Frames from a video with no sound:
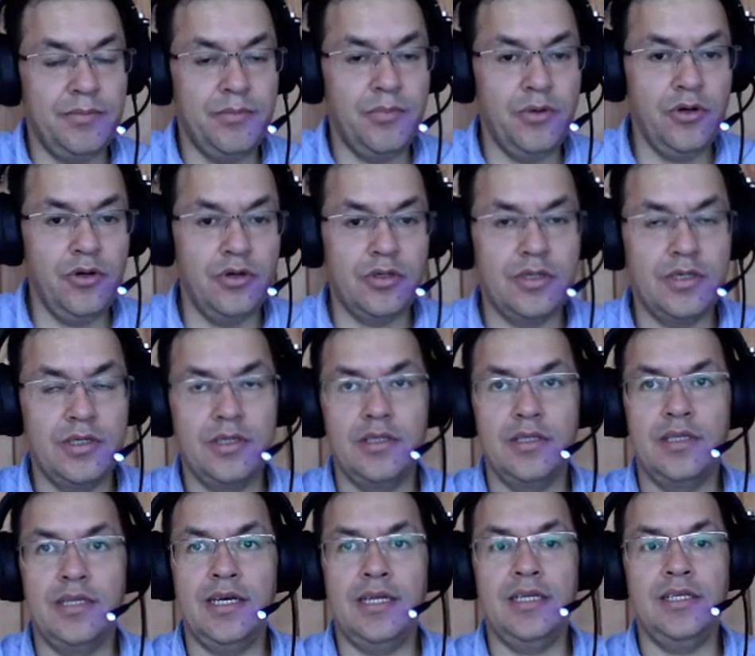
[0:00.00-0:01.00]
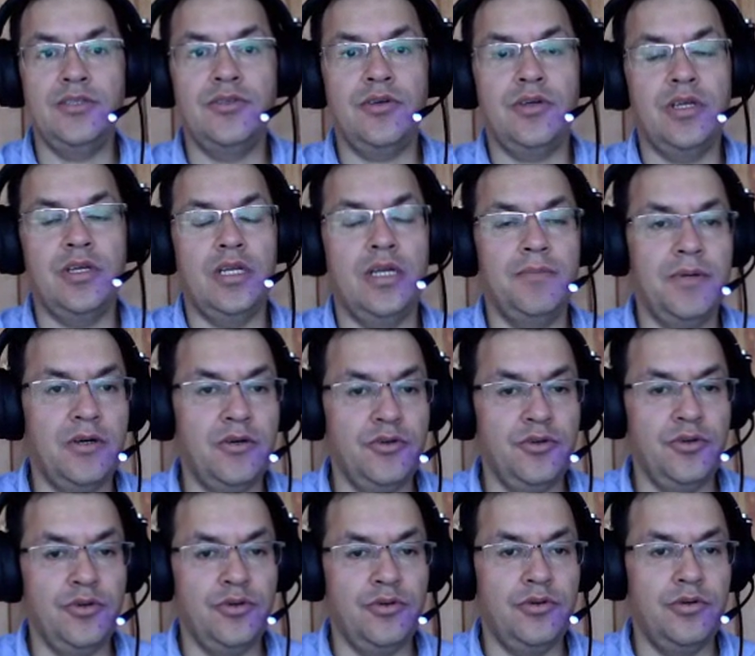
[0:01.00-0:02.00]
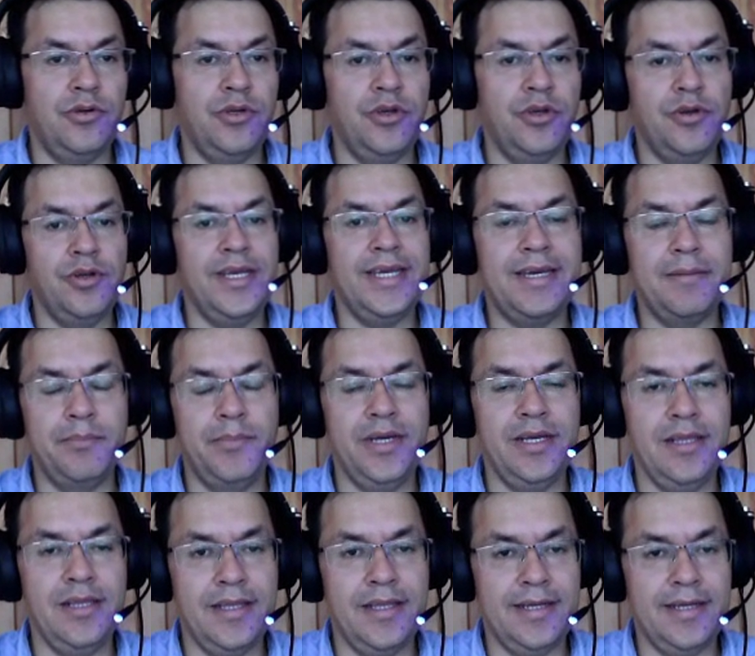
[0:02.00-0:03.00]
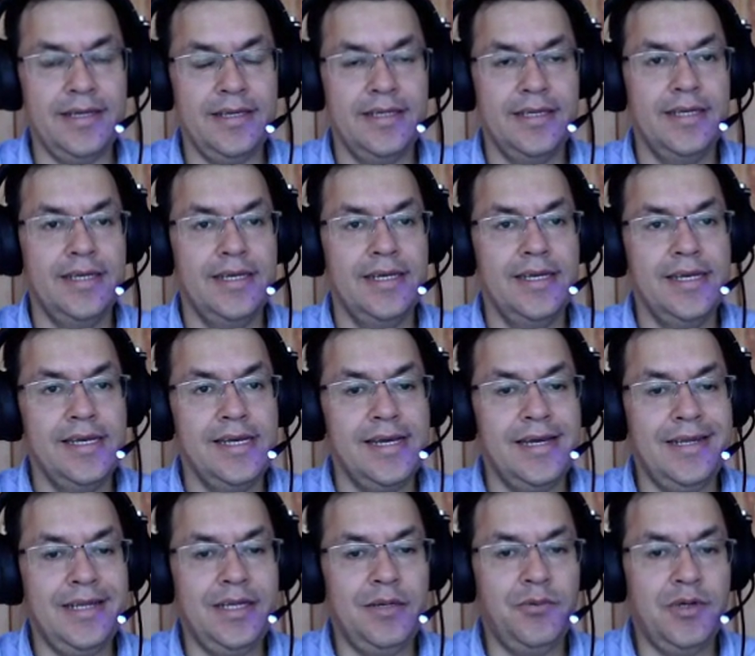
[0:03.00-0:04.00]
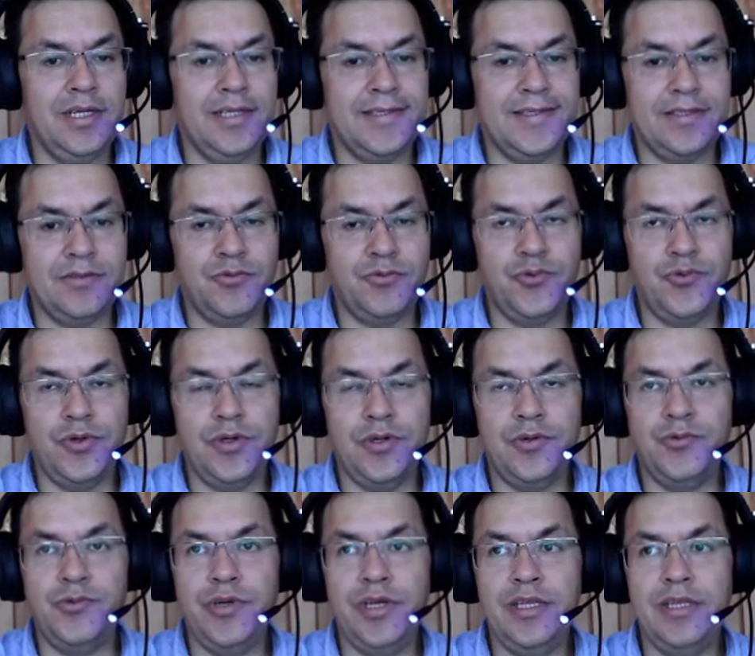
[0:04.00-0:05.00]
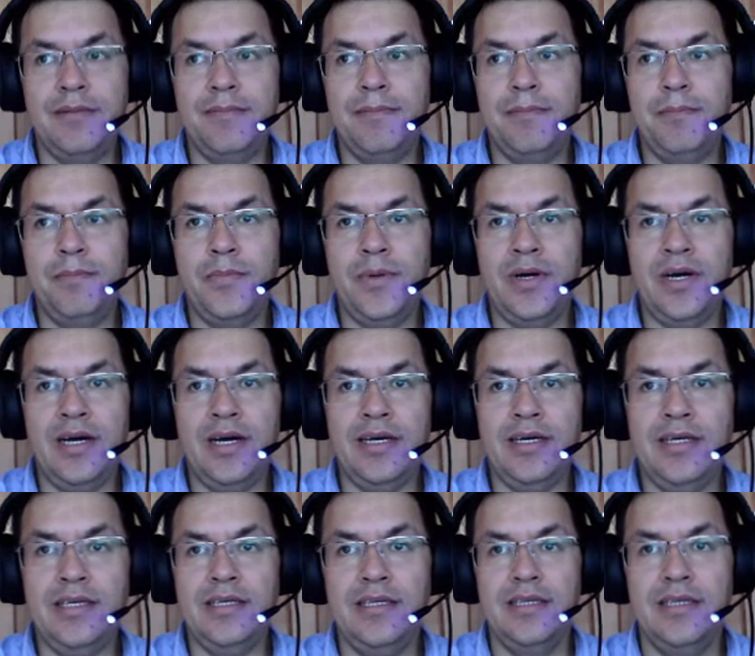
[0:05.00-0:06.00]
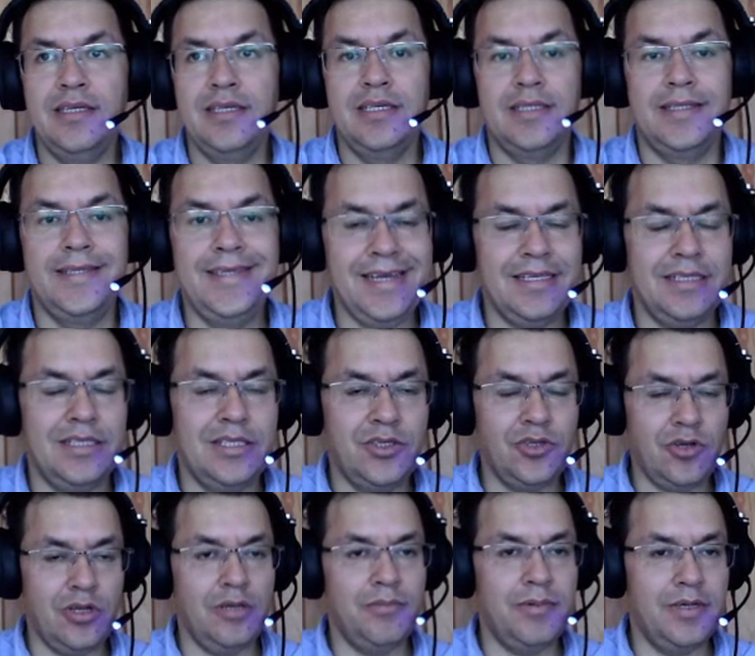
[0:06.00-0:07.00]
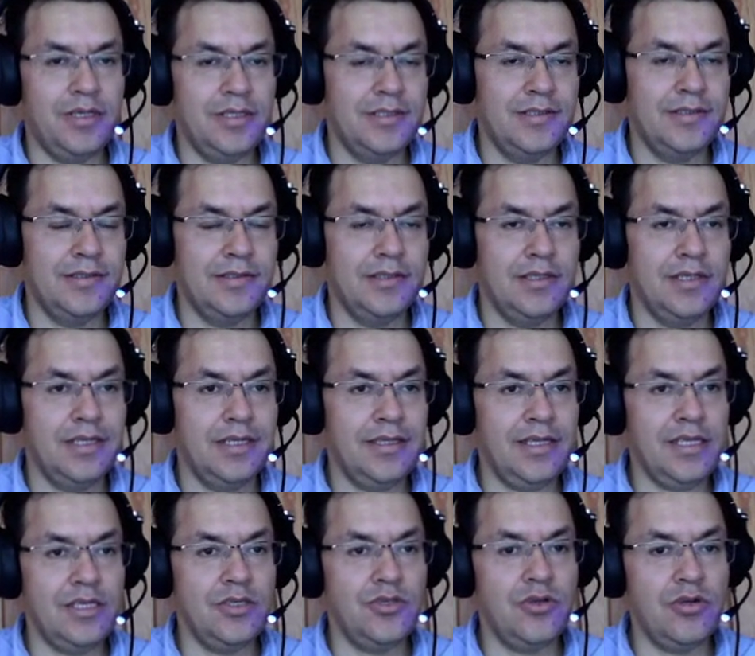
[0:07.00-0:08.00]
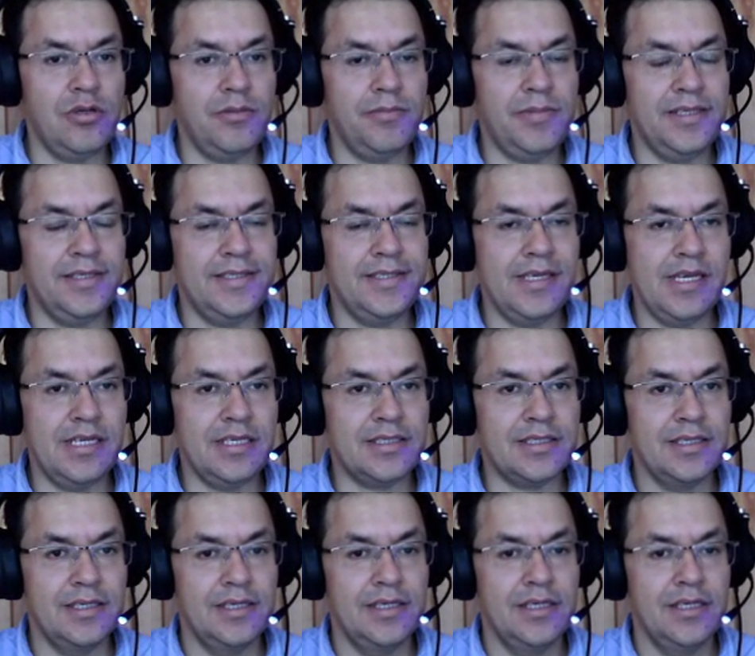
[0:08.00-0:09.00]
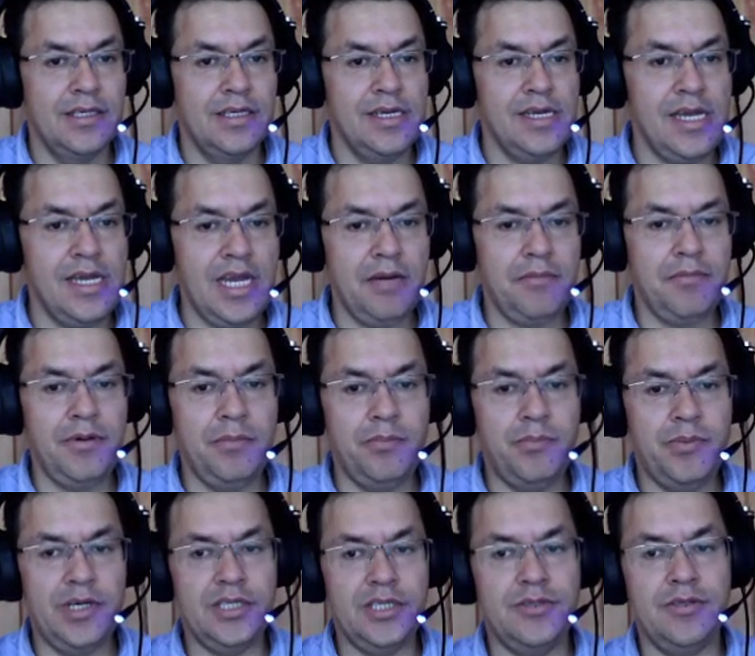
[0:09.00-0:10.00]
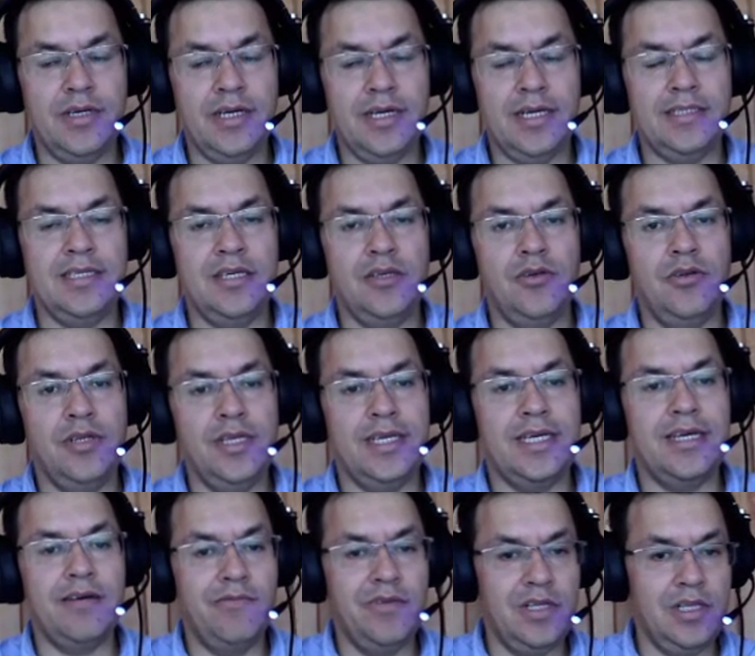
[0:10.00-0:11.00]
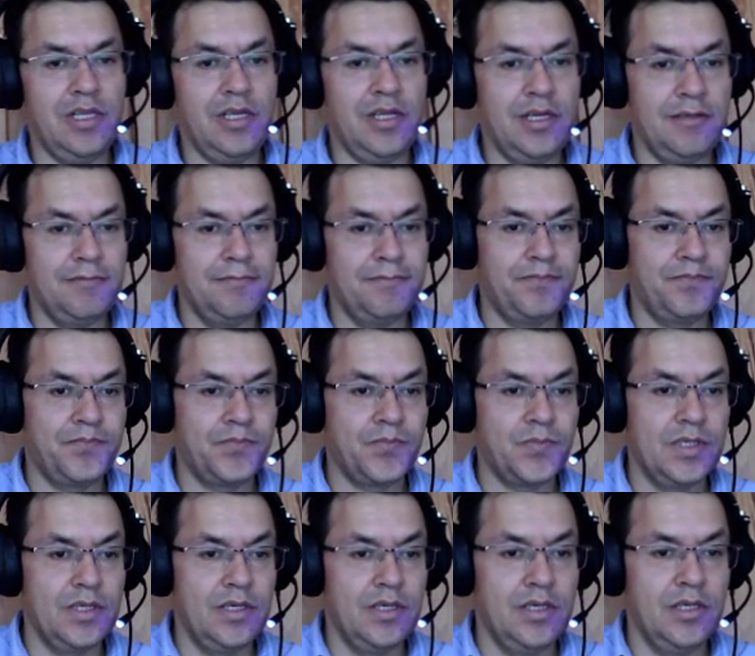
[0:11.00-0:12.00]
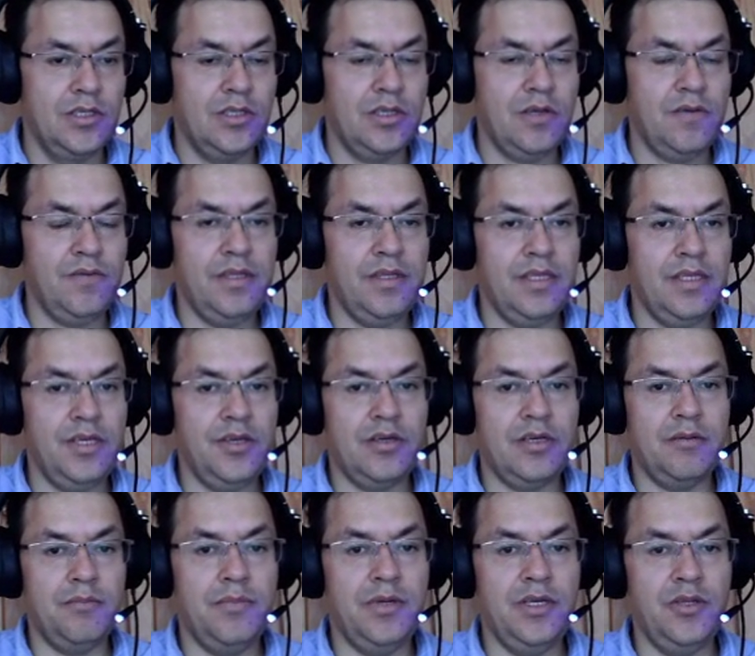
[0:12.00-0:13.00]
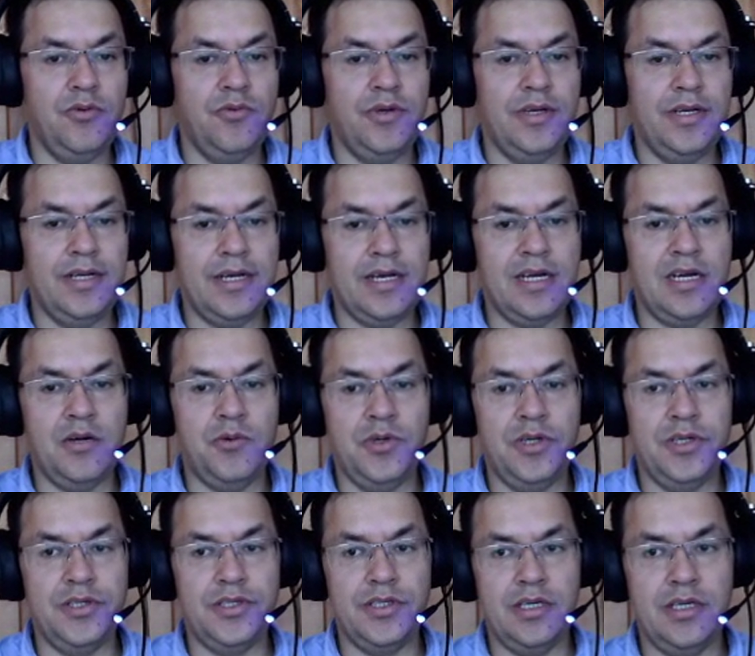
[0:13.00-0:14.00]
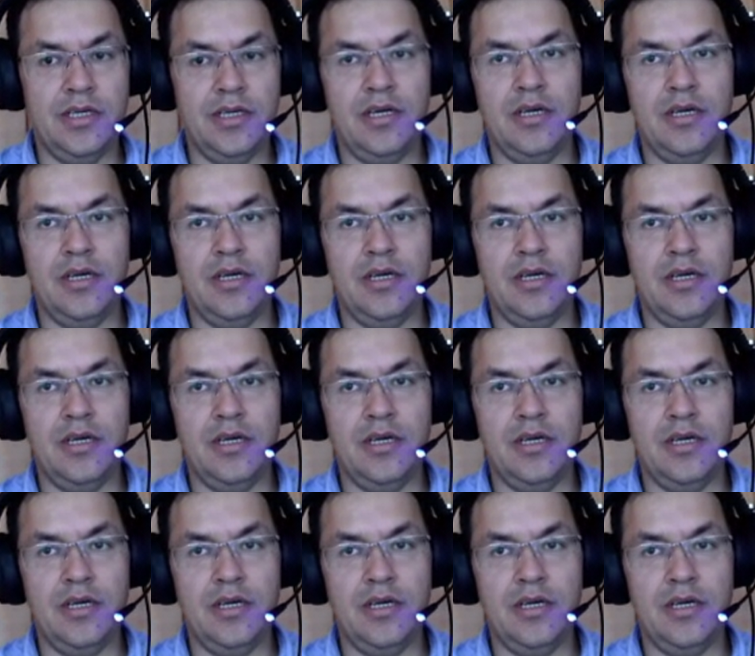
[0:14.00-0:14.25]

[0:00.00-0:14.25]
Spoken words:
a book that is talking about your unique ability, and it was written by Dan Sullivan. And Dan Sullivan says every person has a unique ability, something that you can be doing hours and